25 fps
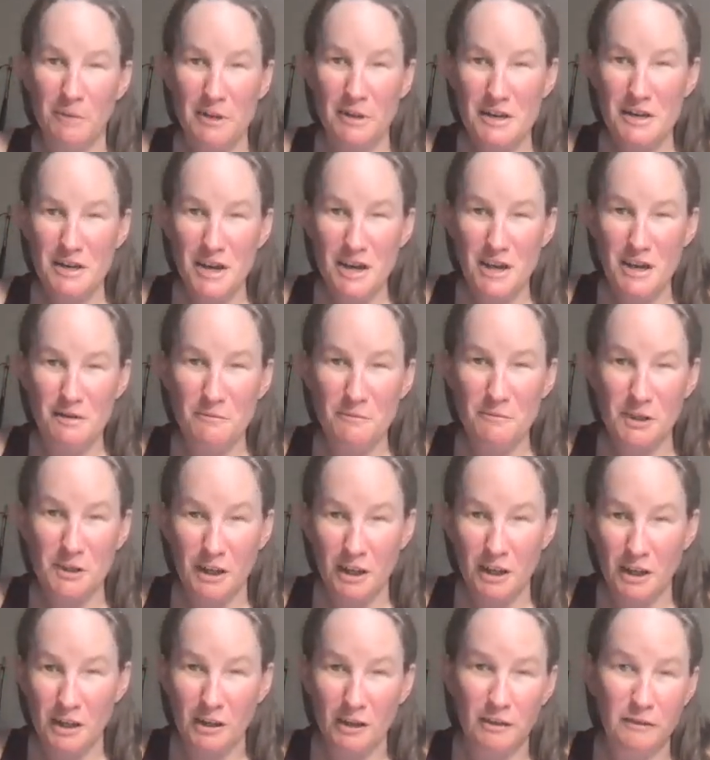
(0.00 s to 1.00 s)
names
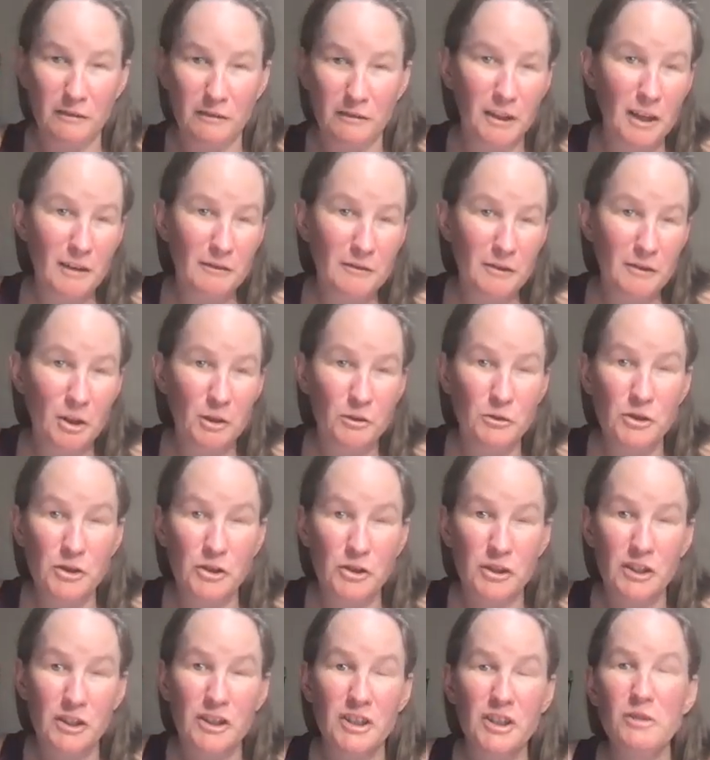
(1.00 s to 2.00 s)
of life
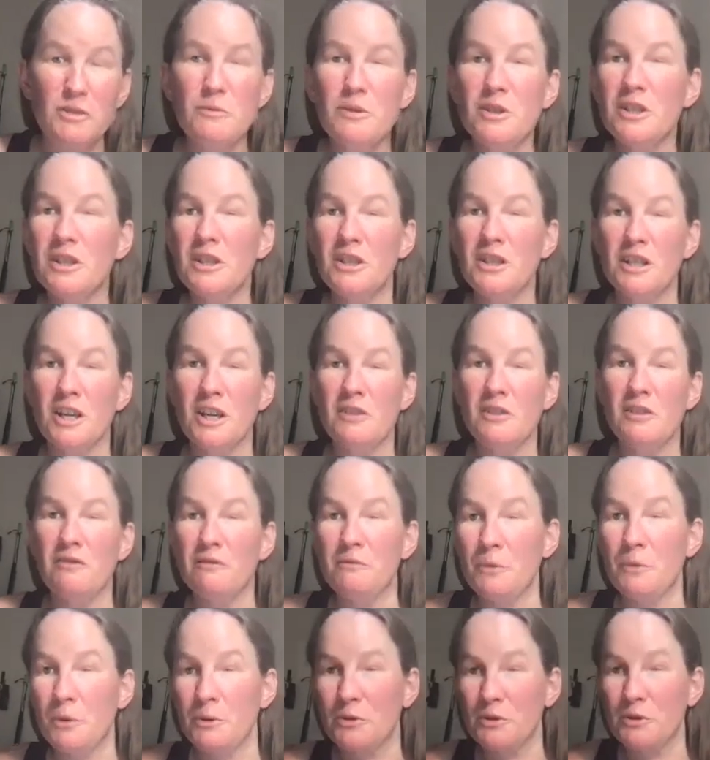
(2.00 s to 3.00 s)
coaches, human design
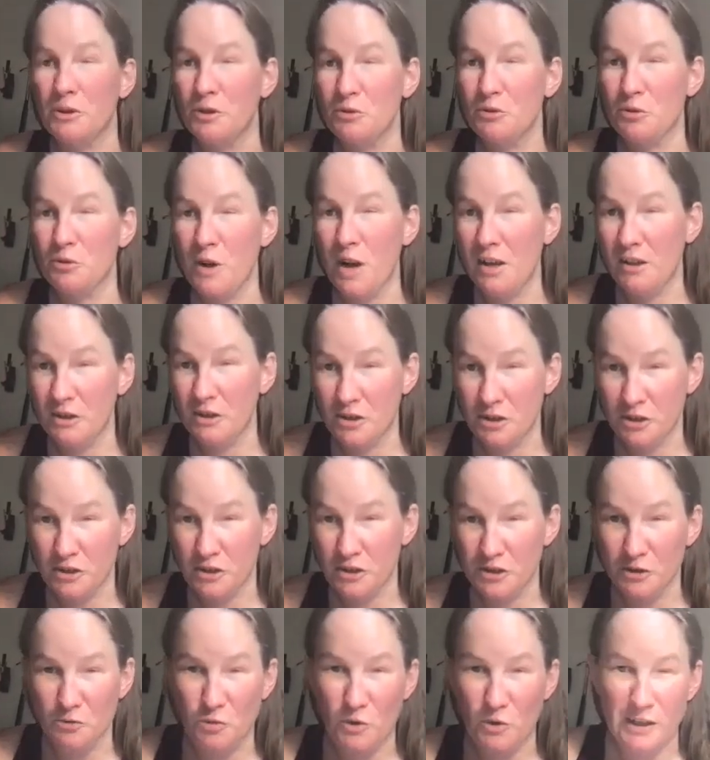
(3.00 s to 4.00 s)
folks,
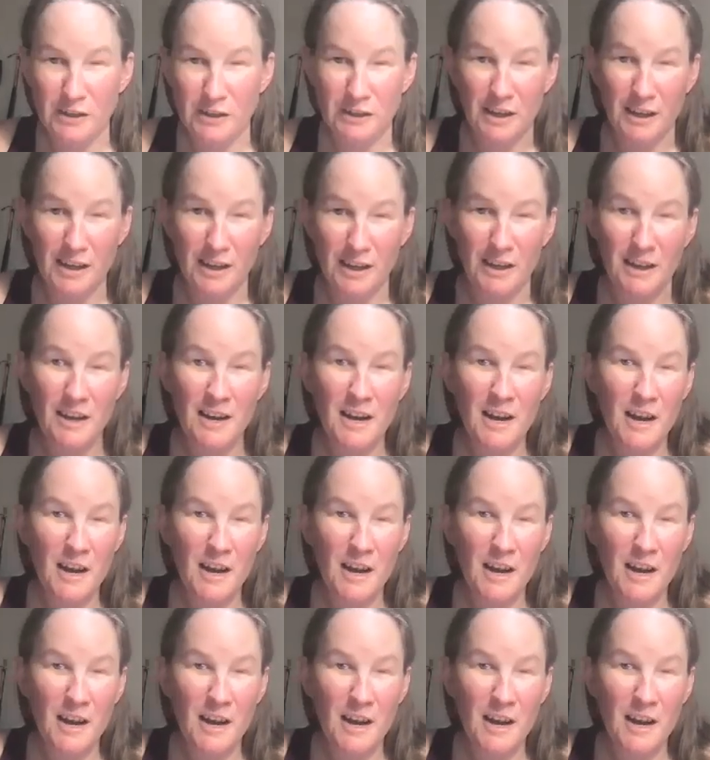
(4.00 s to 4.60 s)
astrologers, and whatnot.